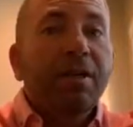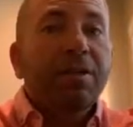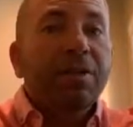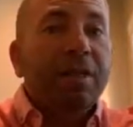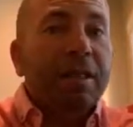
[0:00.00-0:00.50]

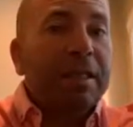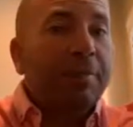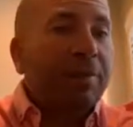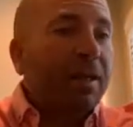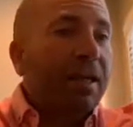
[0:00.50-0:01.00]
So the
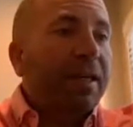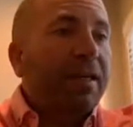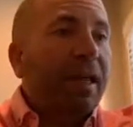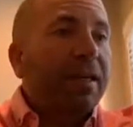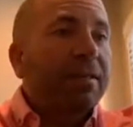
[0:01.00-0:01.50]

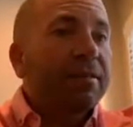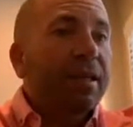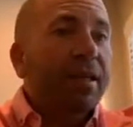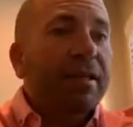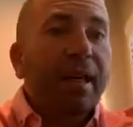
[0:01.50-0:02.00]
EPA has
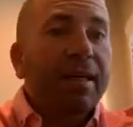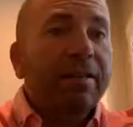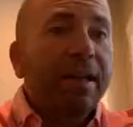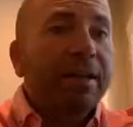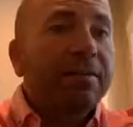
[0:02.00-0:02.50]

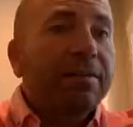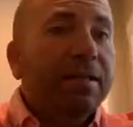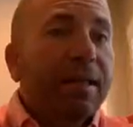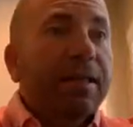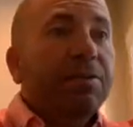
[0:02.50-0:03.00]
guidelines
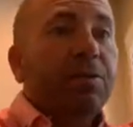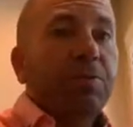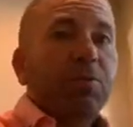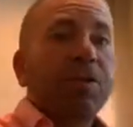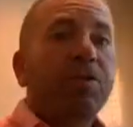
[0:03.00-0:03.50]
as to
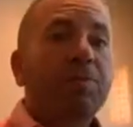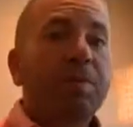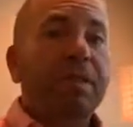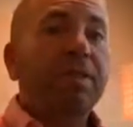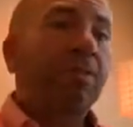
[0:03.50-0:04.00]
what should
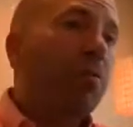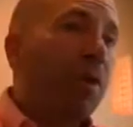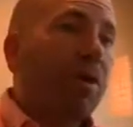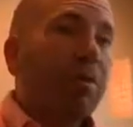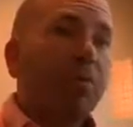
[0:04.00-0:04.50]
be in your
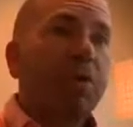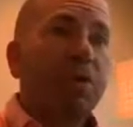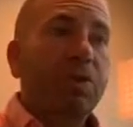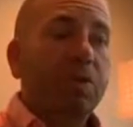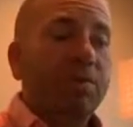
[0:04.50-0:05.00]
water and what
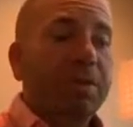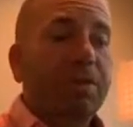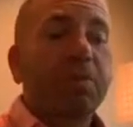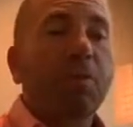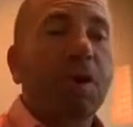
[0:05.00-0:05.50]
shouldn't be
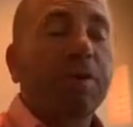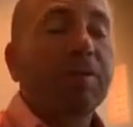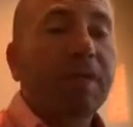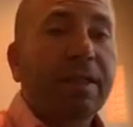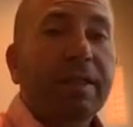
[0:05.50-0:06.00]
in the
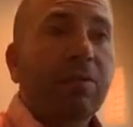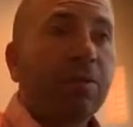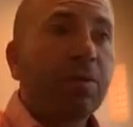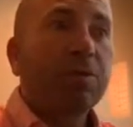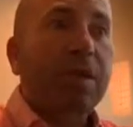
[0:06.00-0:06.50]
water, and
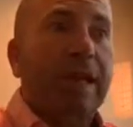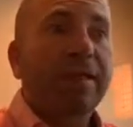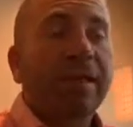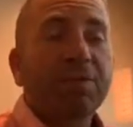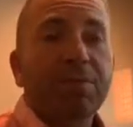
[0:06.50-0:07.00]
those
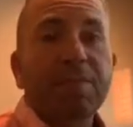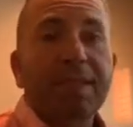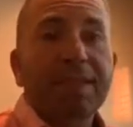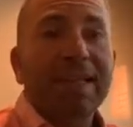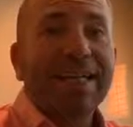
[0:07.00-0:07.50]
guidelines were
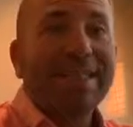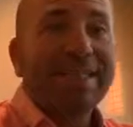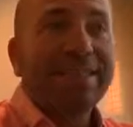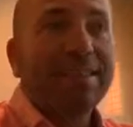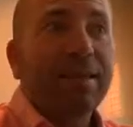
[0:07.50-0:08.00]
set in
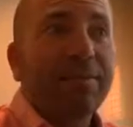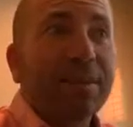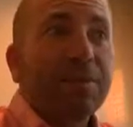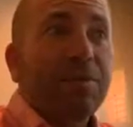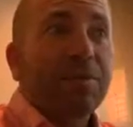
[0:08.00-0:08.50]

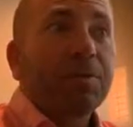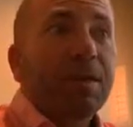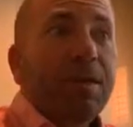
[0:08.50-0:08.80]
1972.